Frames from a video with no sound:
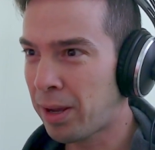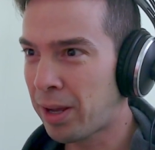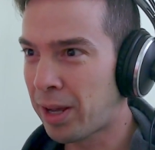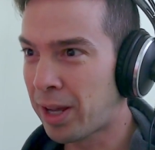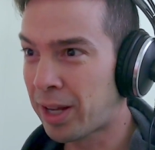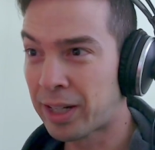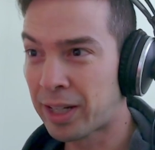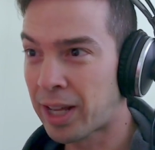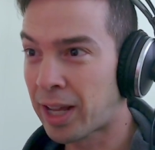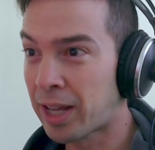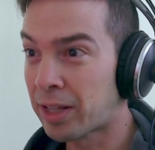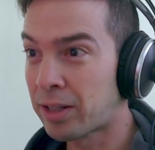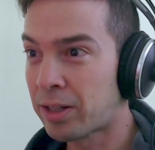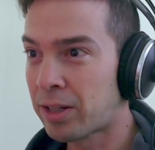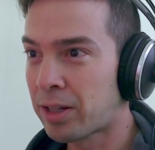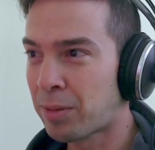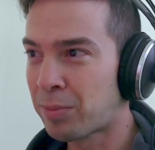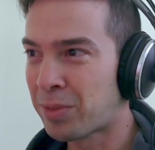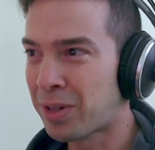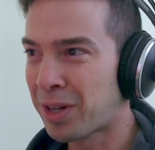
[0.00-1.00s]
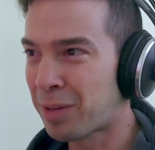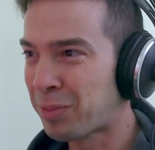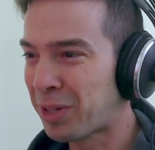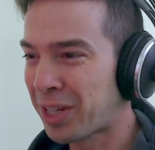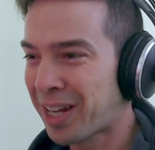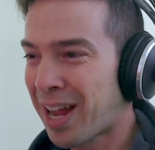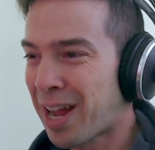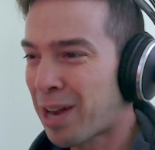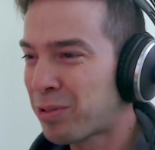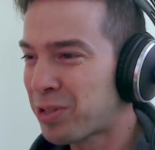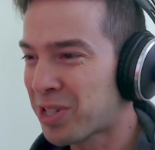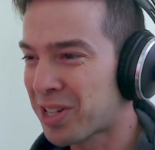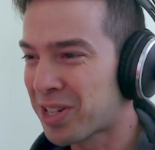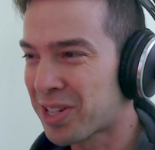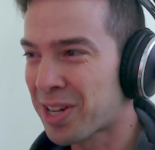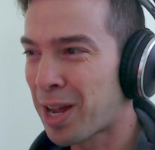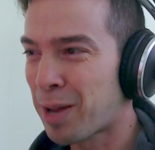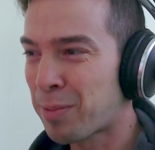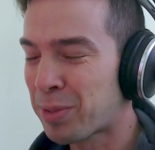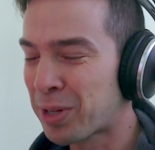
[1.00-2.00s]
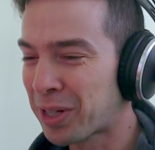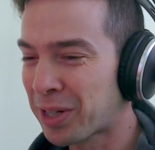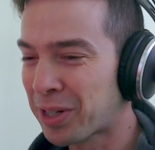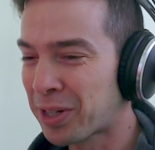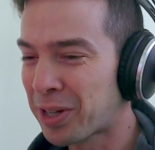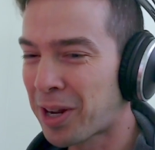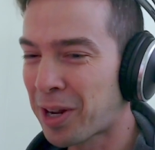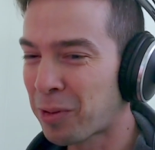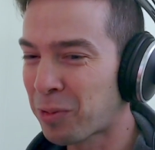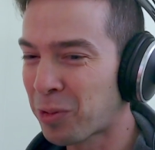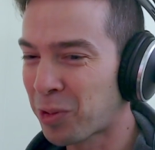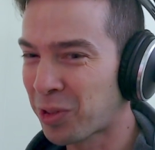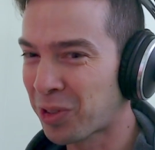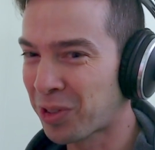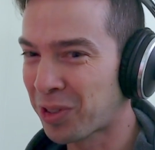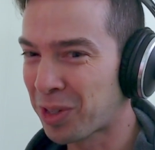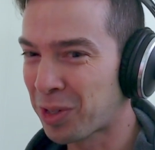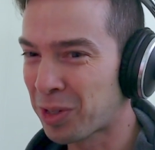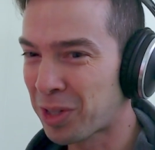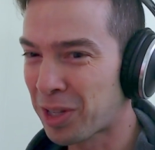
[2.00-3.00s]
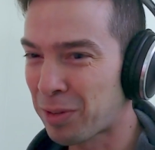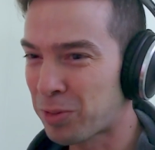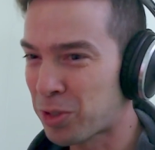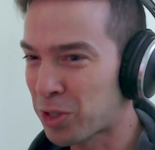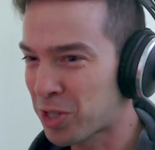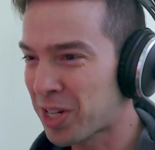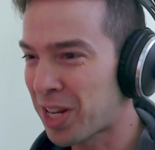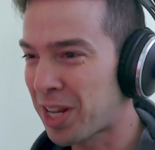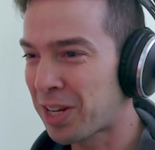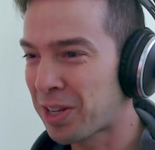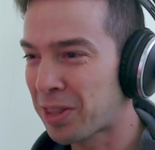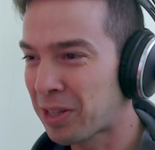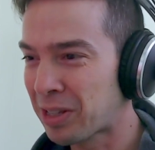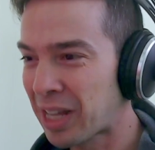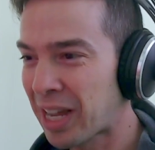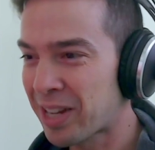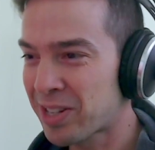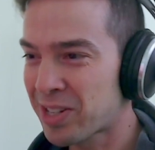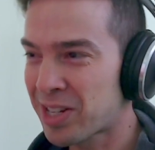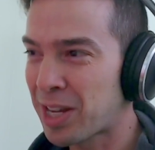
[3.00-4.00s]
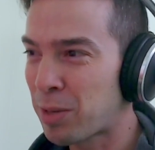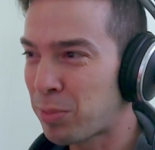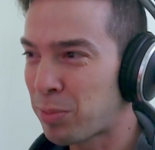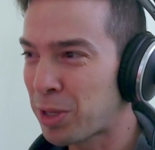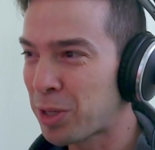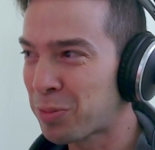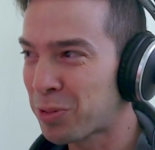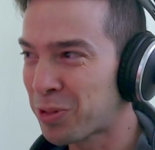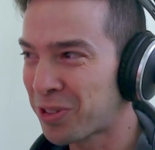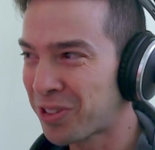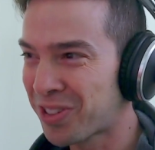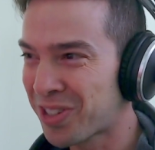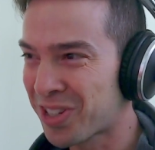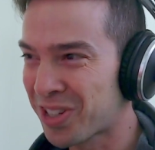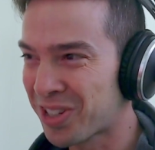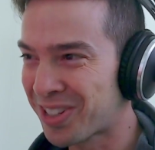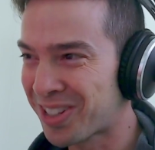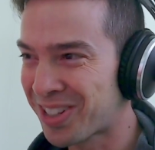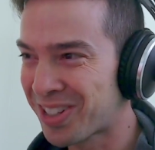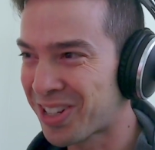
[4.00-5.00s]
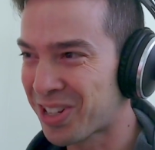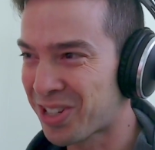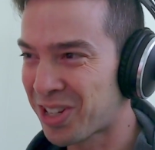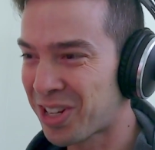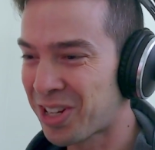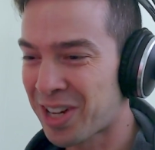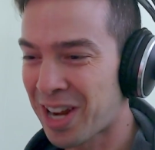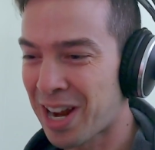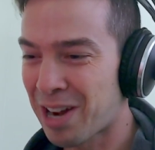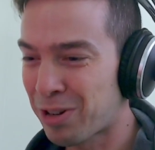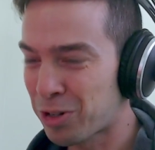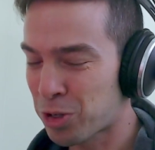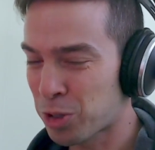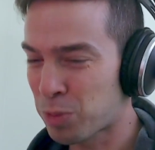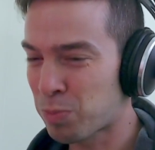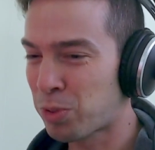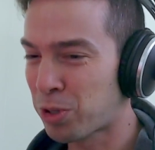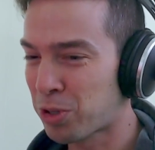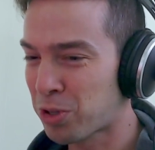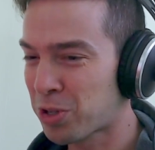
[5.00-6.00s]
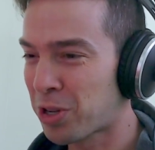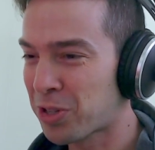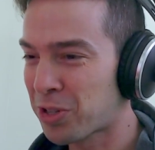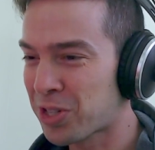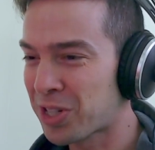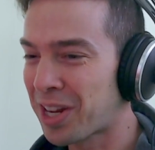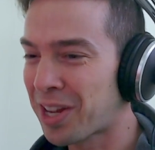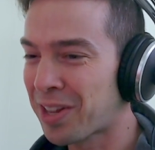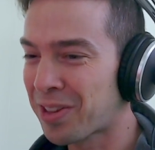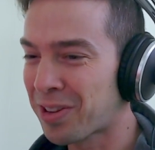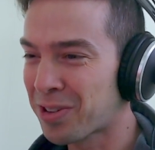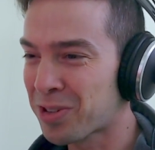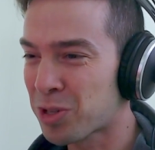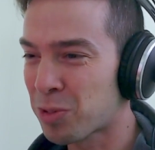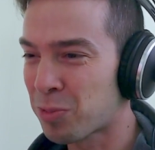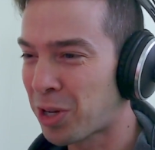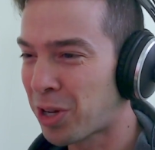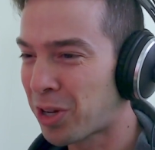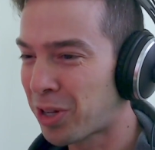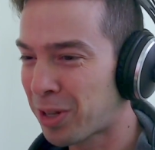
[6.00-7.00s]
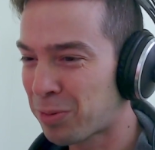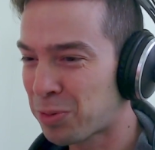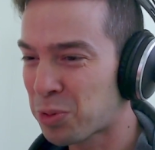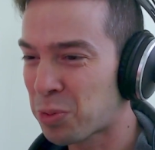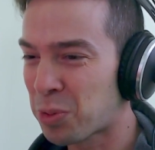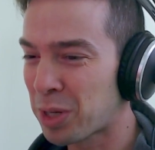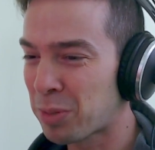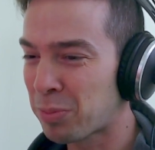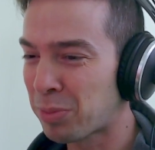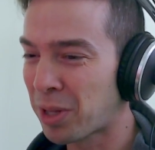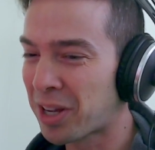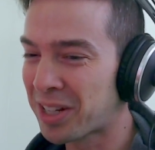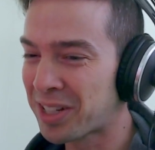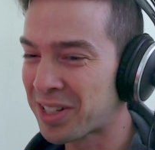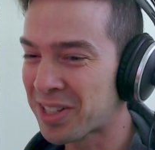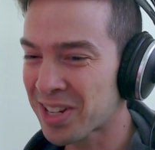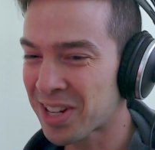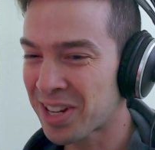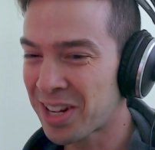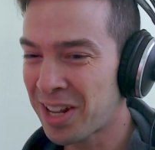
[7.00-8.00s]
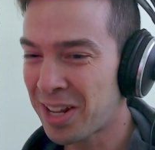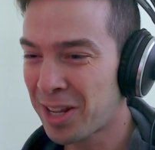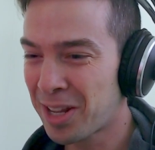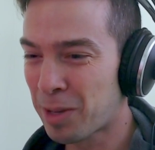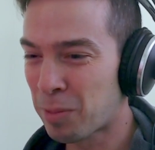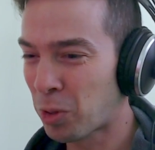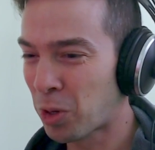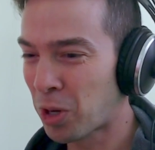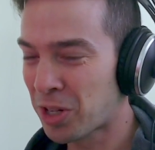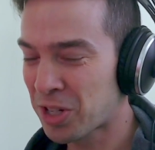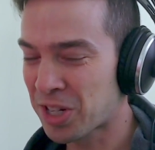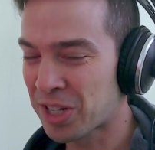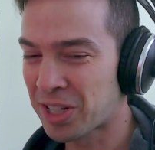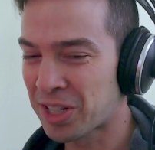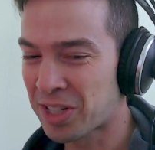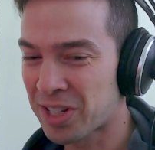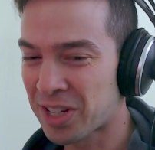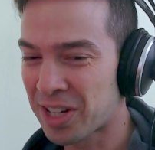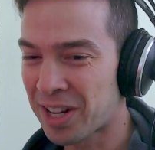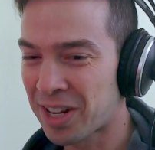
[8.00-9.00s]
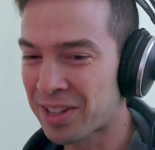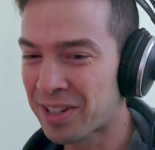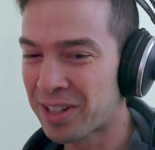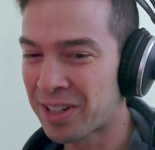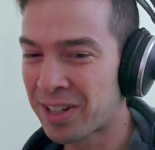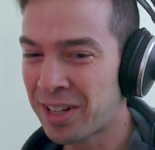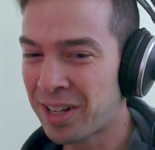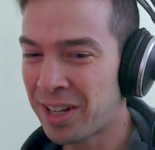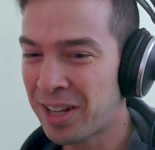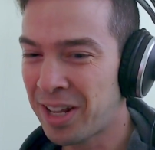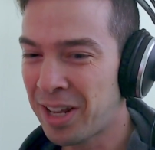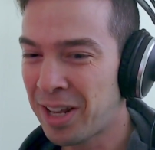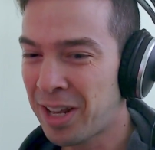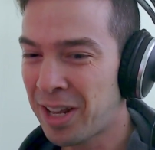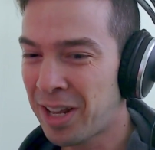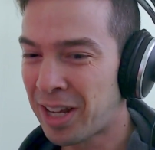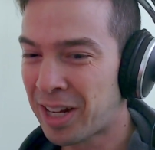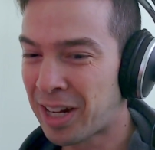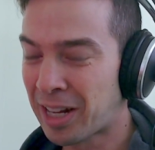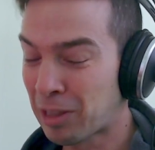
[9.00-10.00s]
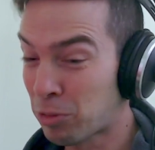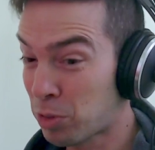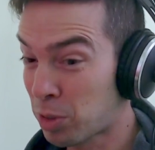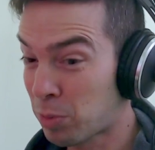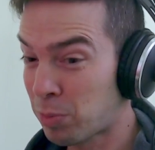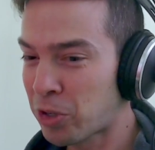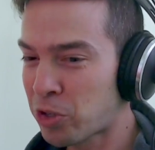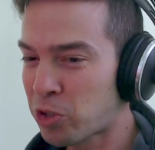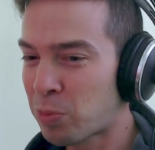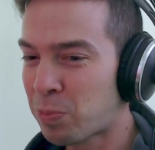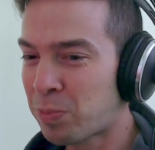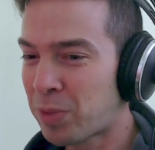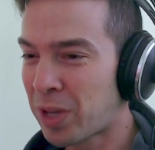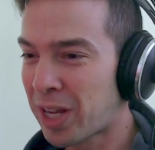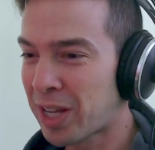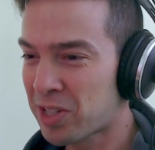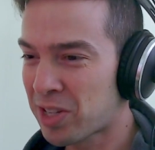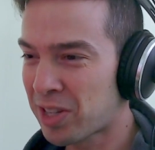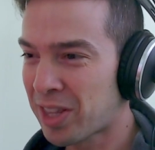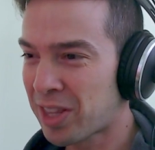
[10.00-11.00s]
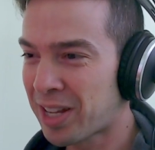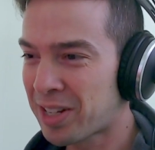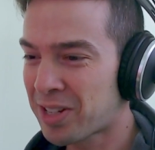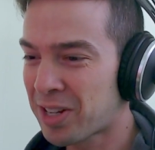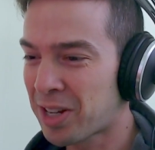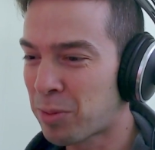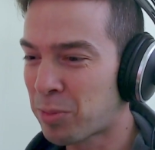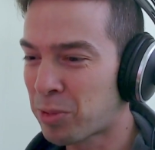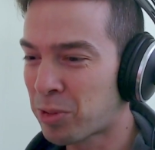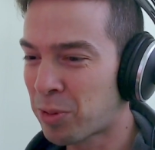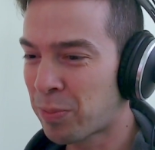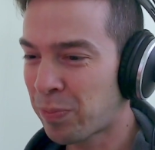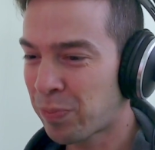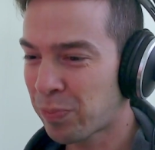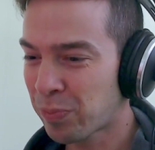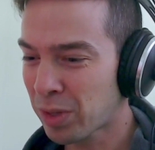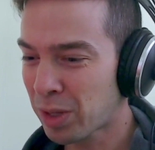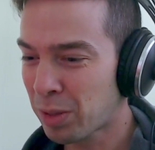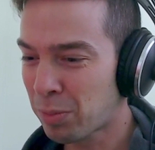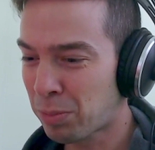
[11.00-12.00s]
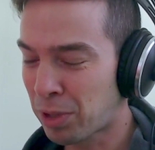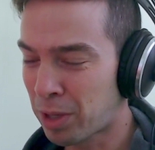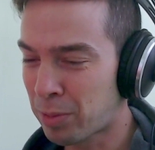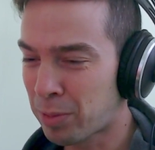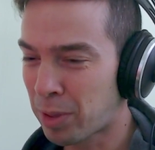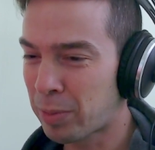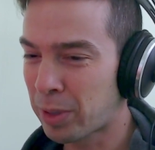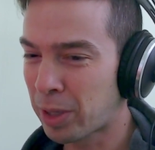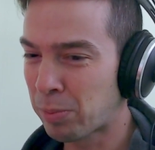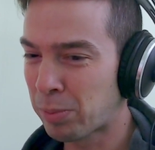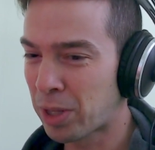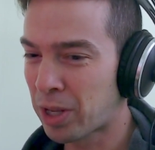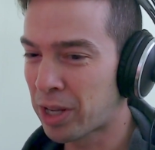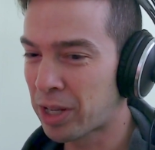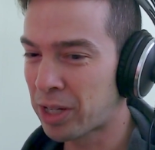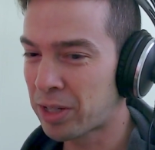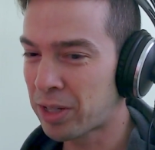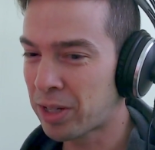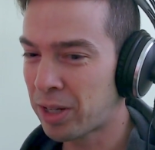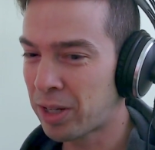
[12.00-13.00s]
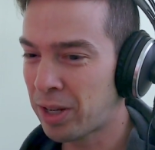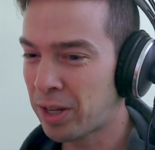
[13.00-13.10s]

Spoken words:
And again, I'm like, how is this happening in a high roller that they've just taken the last 8 people to sit down and just put us all together? So we all have 20 blinds and we're all sitting together. And I lose a bunch of hands at that table, play my big blind.